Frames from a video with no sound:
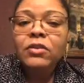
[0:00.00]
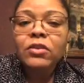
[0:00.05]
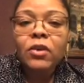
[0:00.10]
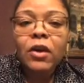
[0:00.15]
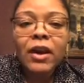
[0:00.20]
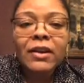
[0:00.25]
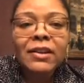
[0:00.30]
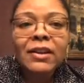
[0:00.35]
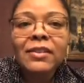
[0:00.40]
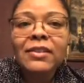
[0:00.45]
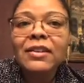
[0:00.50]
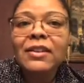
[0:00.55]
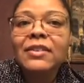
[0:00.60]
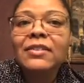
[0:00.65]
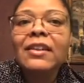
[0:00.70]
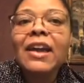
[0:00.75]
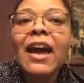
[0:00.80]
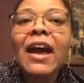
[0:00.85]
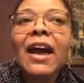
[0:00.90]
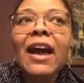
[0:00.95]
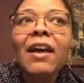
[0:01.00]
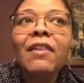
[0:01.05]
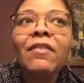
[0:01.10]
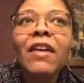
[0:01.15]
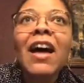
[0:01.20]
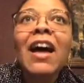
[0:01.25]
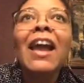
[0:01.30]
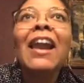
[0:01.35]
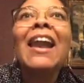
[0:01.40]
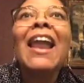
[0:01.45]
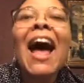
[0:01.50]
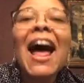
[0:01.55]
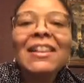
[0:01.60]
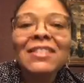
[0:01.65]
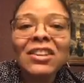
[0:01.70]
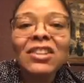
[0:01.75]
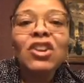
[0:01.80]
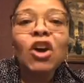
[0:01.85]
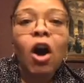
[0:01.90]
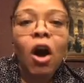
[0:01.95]
So autistics have
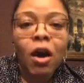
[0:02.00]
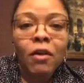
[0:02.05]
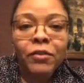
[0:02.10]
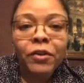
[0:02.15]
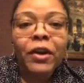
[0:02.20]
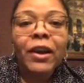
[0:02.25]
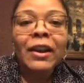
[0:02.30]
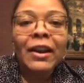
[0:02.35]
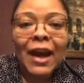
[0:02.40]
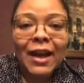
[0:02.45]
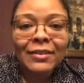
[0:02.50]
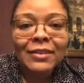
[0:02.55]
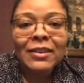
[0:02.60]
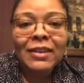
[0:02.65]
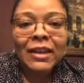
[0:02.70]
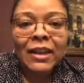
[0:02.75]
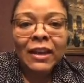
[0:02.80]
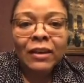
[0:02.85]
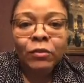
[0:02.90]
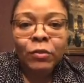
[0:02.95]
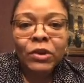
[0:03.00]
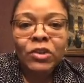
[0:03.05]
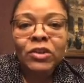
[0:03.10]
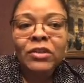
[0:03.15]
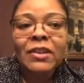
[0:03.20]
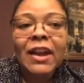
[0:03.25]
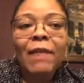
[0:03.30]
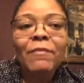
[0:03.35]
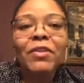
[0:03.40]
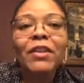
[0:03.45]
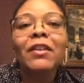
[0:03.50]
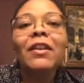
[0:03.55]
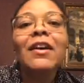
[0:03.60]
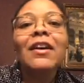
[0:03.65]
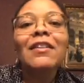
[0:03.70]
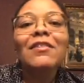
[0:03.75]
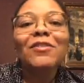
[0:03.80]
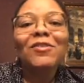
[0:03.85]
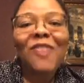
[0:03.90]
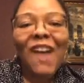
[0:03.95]
lots to offer and lots to give. We just have to
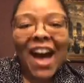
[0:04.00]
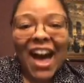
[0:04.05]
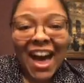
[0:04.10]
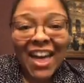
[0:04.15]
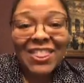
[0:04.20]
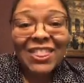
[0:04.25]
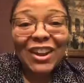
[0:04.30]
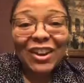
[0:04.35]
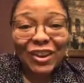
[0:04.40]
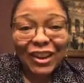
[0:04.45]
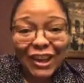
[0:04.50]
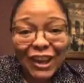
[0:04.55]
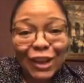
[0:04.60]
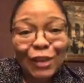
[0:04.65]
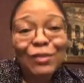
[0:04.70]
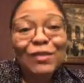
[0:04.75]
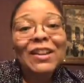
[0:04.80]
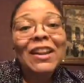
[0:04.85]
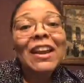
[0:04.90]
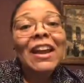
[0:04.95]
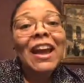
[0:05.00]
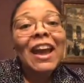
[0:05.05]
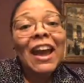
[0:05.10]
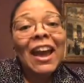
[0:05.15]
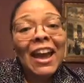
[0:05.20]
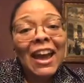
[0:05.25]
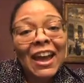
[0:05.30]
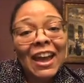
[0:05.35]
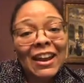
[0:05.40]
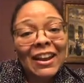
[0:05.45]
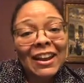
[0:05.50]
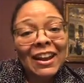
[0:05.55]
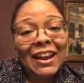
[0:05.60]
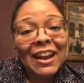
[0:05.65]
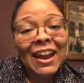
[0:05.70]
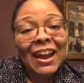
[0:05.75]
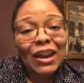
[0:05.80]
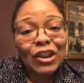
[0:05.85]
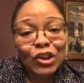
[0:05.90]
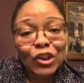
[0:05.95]
find their gift and
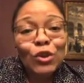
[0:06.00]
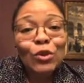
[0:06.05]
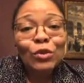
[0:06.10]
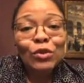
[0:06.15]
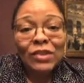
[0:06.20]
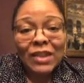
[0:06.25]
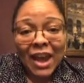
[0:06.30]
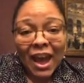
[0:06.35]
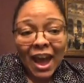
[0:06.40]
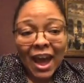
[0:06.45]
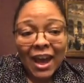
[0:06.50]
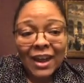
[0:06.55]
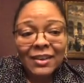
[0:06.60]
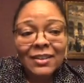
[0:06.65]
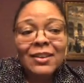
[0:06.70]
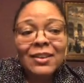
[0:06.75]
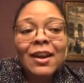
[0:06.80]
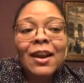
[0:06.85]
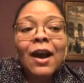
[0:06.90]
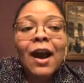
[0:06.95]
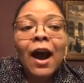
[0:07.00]
use that.